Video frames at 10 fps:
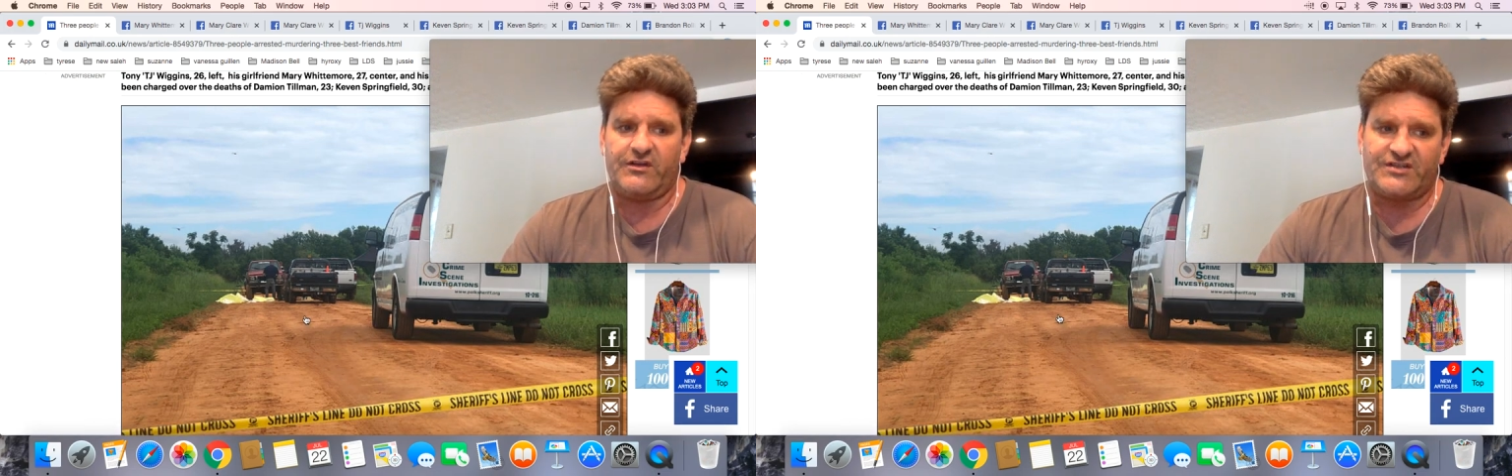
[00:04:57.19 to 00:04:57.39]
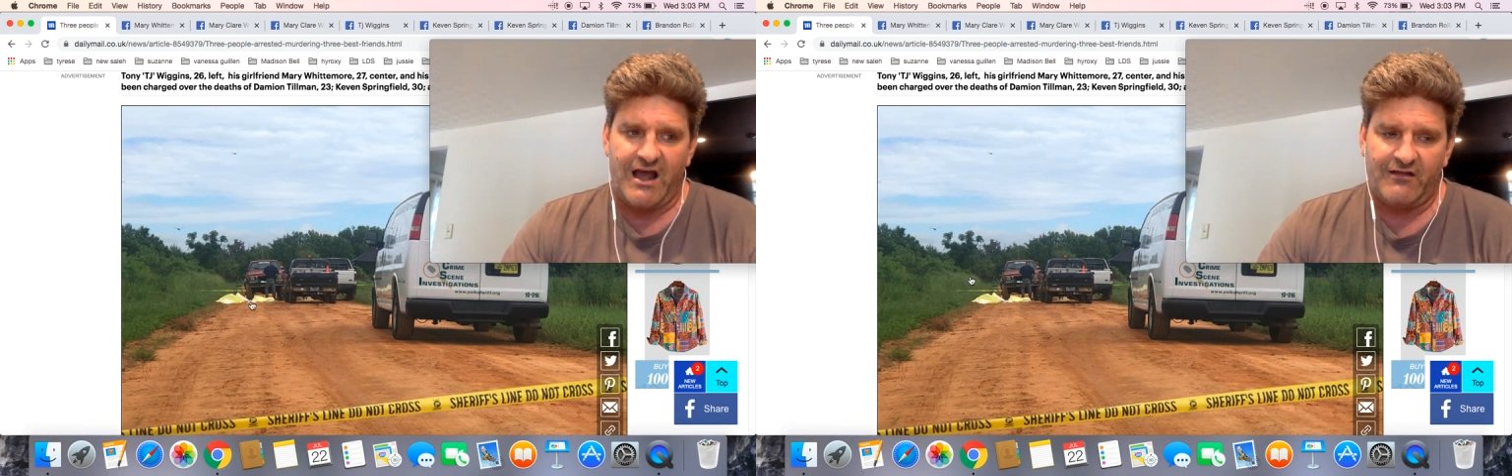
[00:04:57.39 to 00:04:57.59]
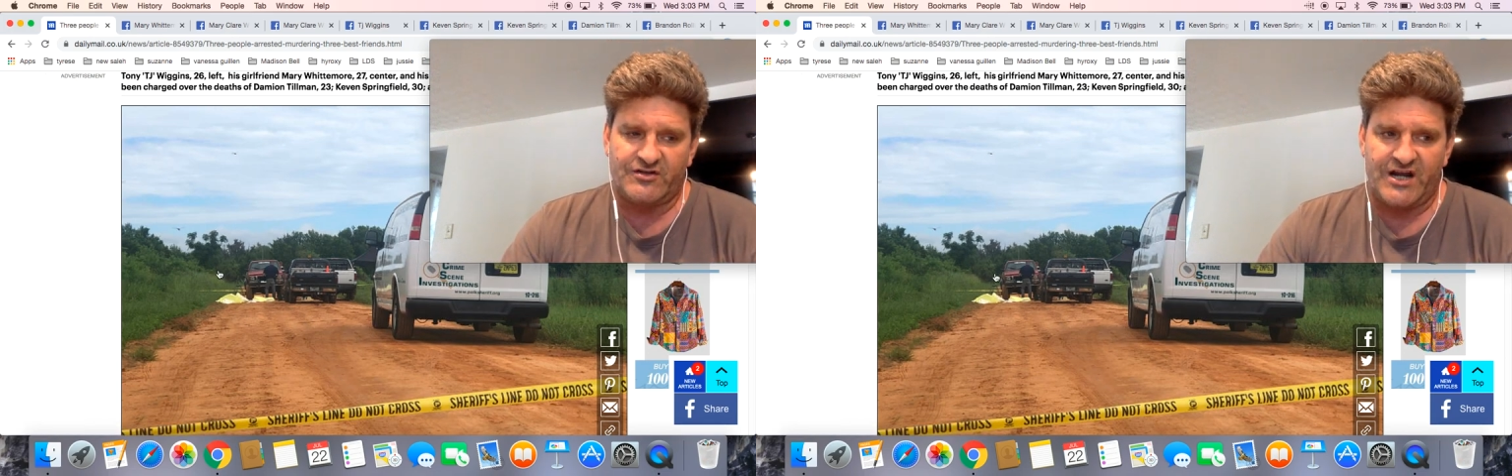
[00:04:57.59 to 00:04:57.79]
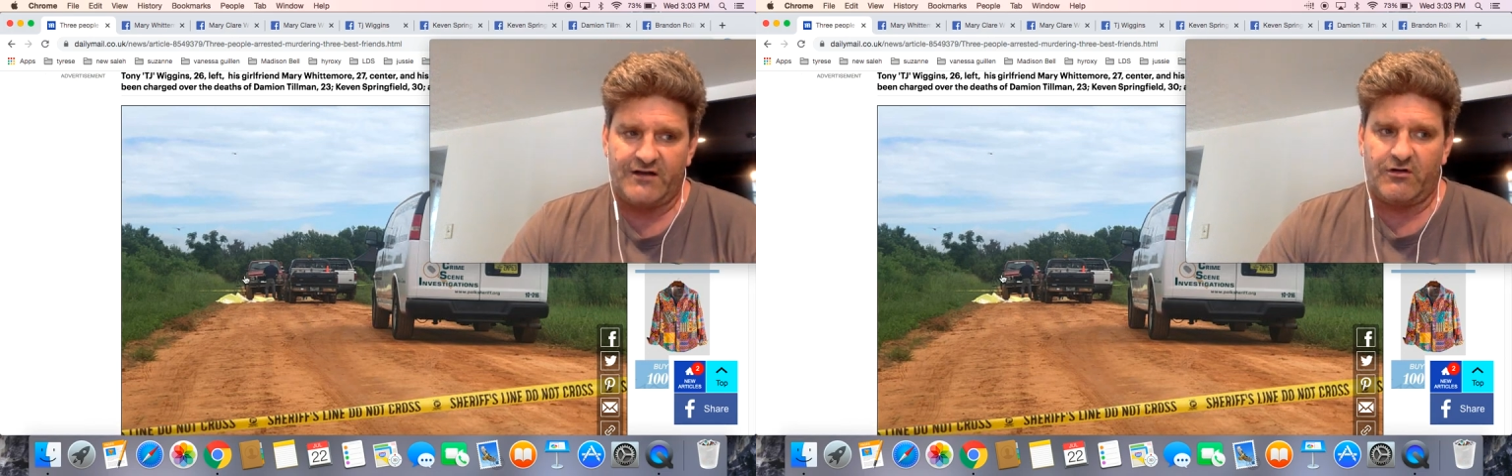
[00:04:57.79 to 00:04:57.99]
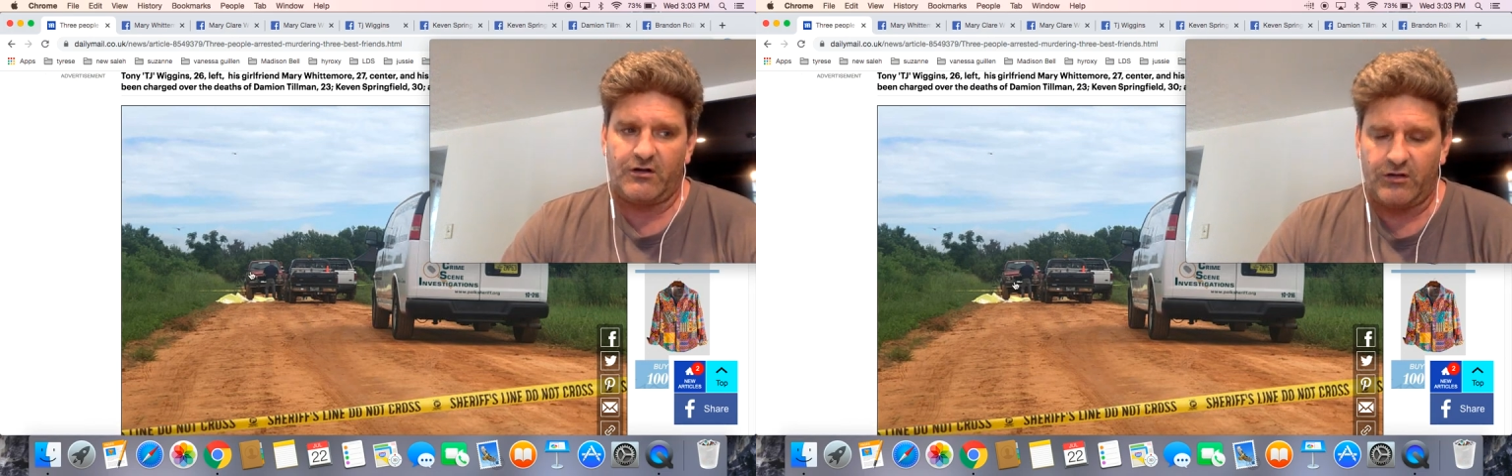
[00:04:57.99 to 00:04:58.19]
The Dollar
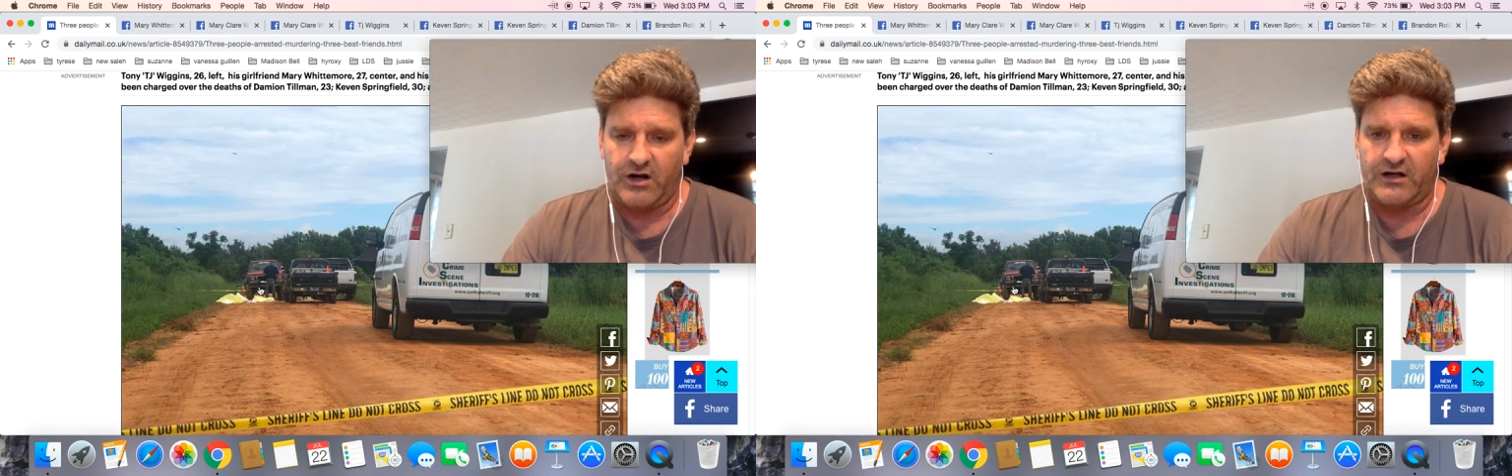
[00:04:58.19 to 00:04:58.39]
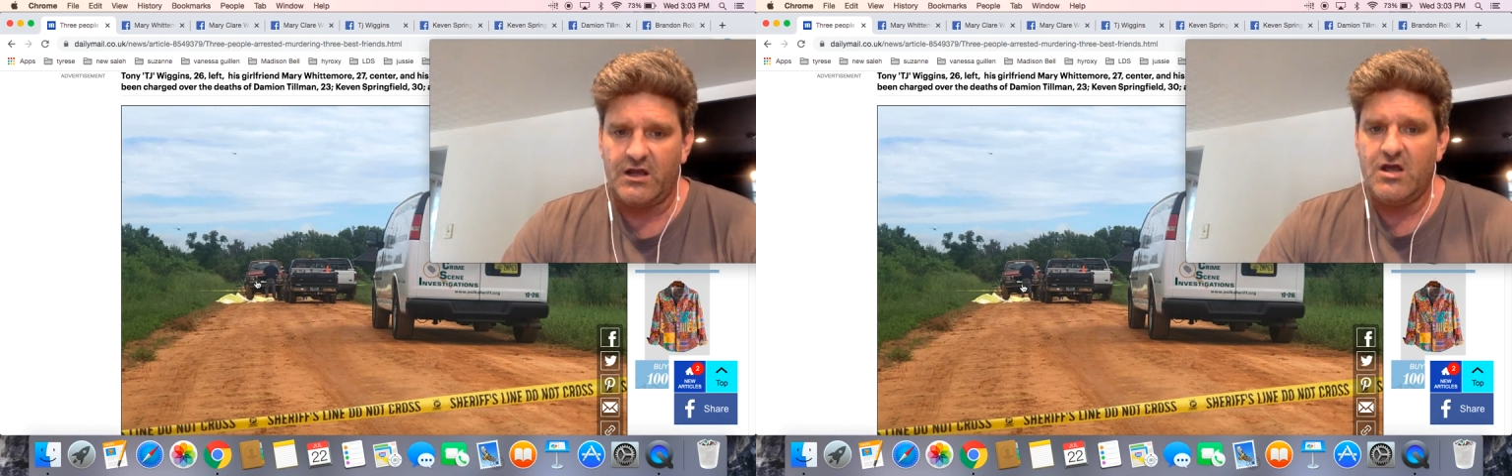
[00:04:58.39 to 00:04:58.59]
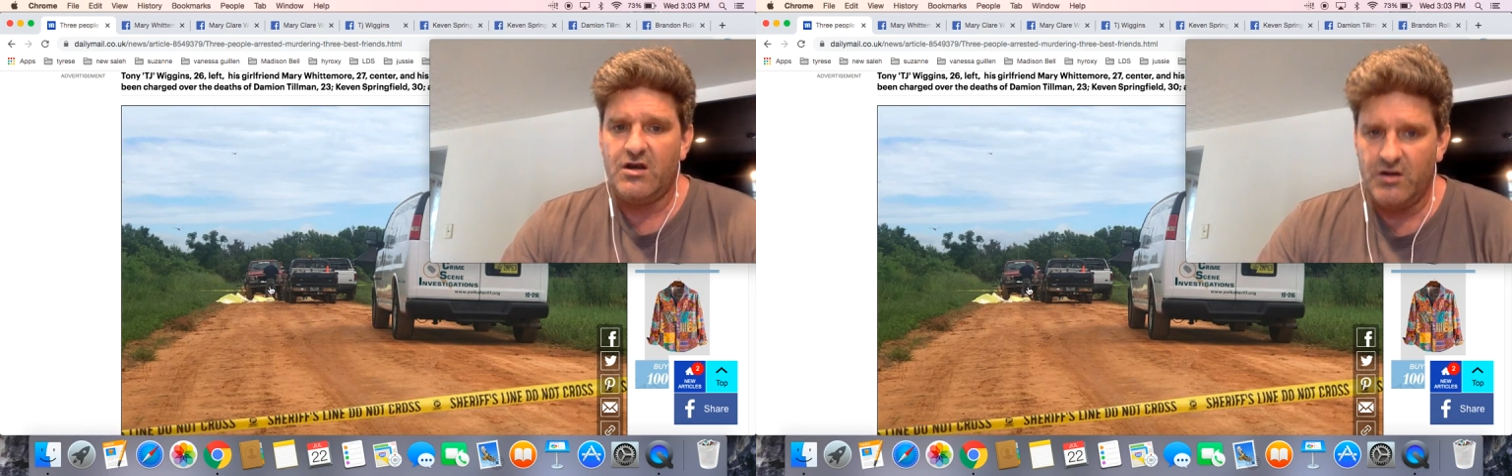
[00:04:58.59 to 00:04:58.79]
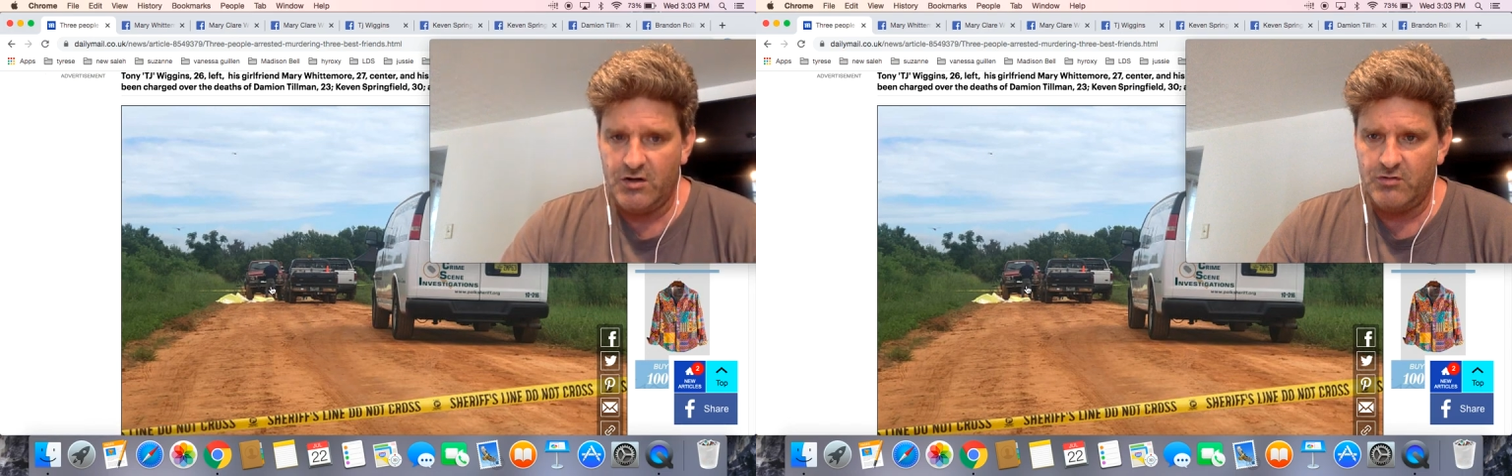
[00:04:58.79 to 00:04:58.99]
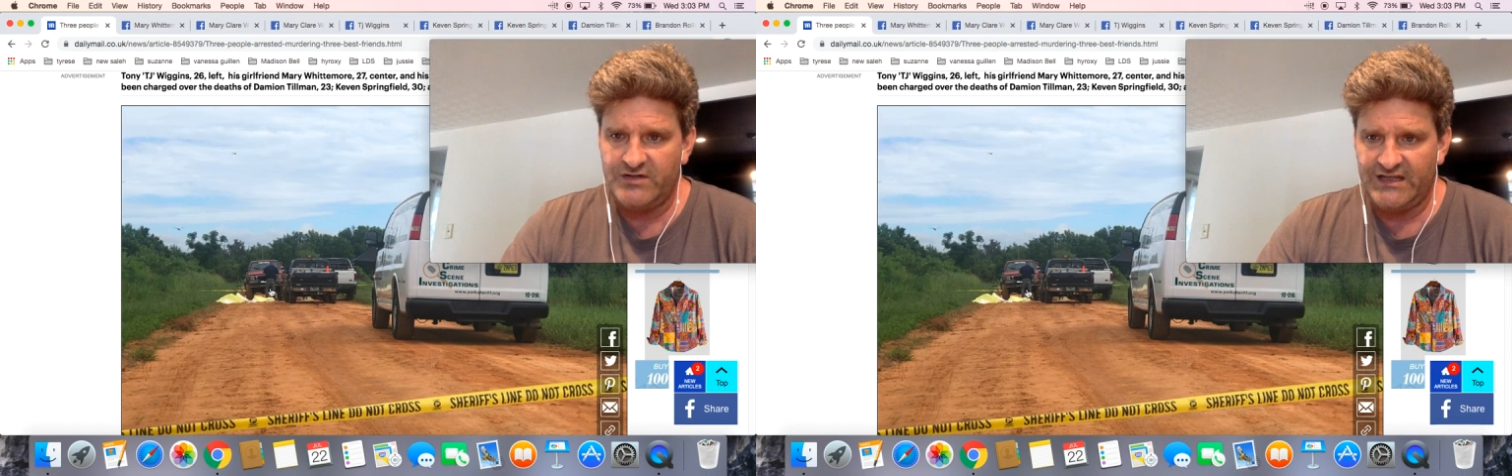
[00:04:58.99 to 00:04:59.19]
General clerk
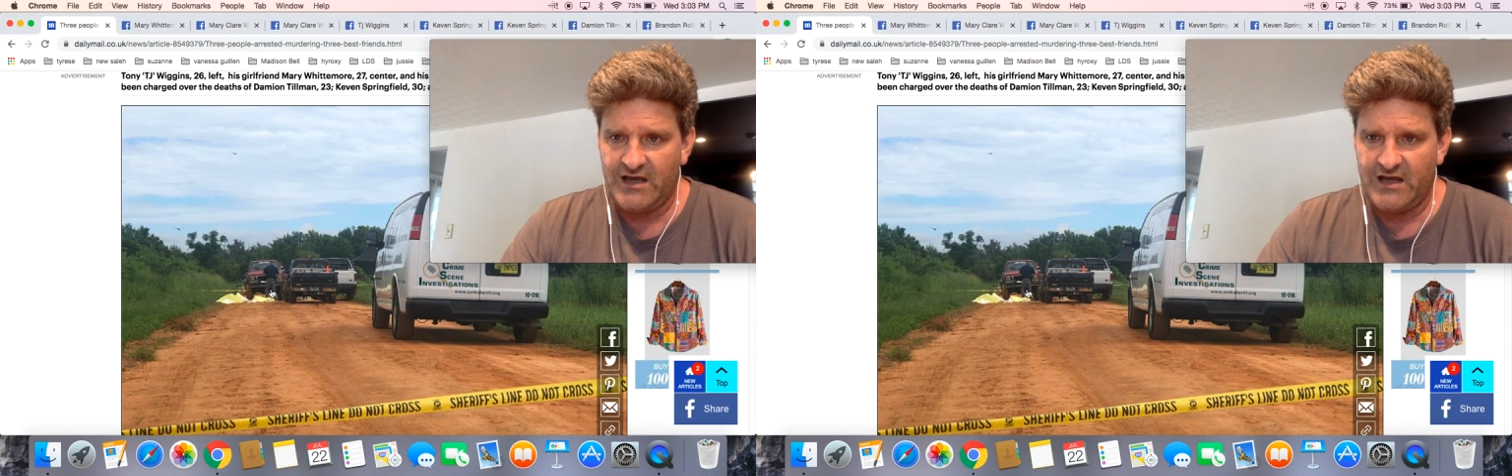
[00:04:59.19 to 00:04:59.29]
knew